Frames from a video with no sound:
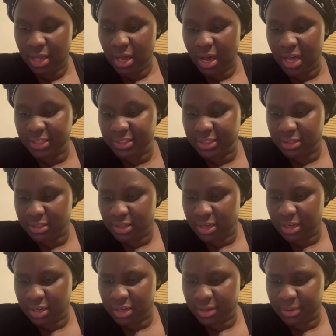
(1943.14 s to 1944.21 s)

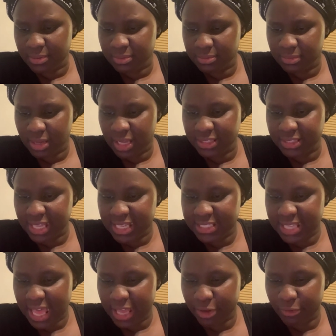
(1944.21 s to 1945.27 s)
Unless
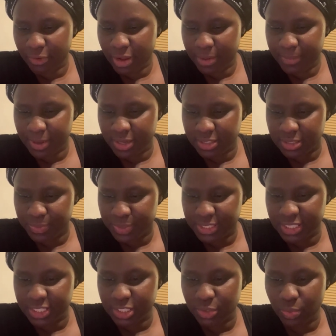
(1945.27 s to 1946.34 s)
at grandma's, which
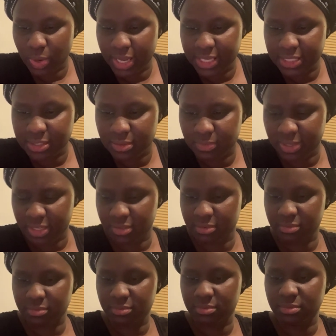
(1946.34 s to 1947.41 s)
is twice,
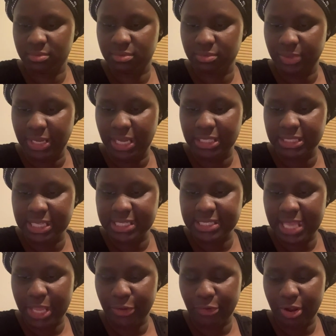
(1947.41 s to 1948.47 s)
unless
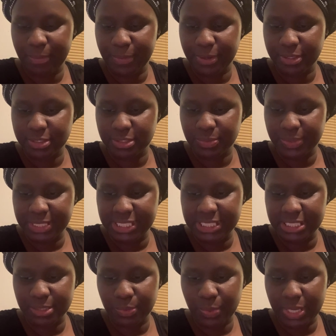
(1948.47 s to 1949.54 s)
at grandma's, which is
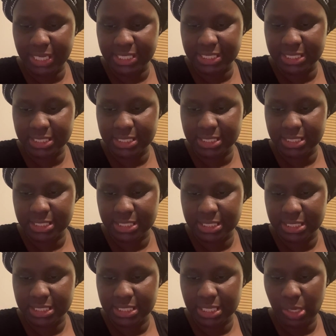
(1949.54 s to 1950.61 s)
twice
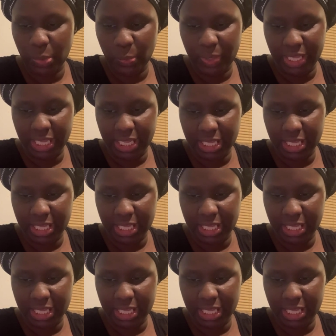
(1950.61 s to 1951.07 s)
a week.